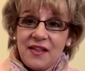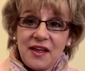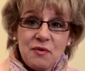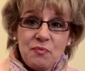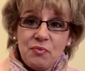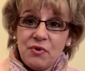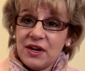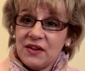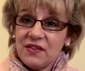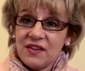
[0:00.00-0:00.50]

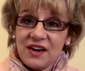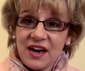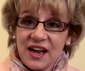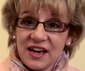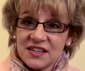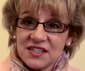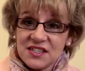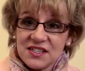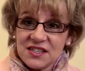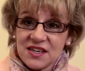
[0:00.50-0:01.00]
bring the
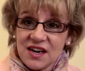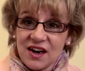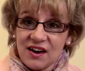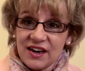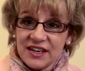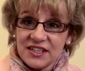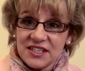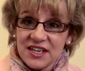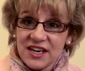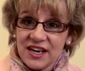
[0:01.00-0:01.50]
next
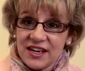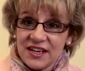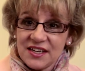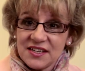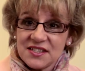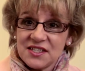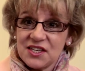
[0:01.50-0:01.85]
ideas.